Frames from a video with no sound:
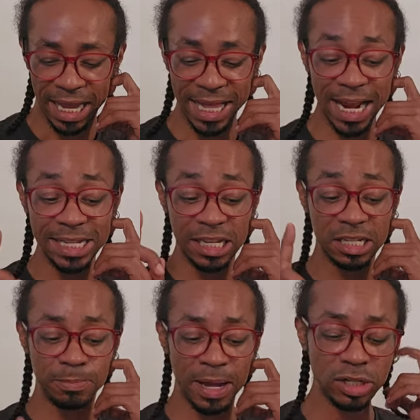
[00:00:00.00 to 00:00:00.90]
And that is
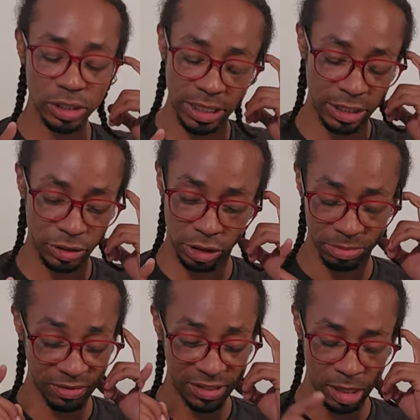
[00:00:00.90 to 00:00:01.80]
especially in
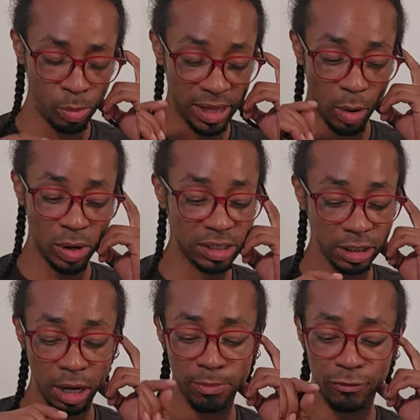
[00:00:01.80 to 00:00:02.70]
terms of someone that wants to
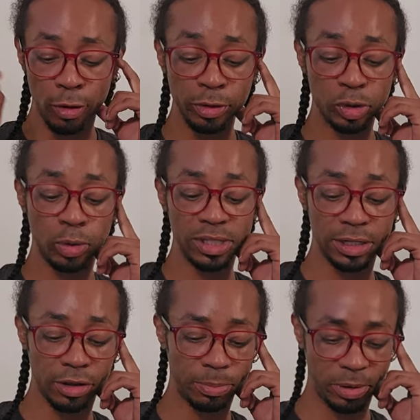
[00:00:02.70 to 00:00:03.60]
come forward towards
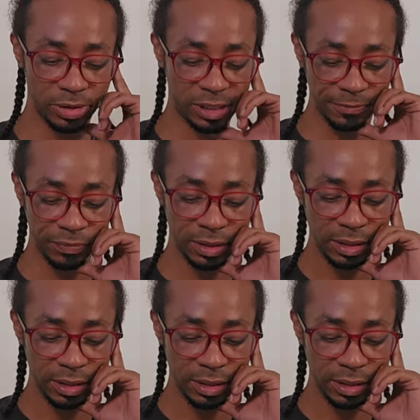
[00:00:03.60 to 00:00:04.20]
another person.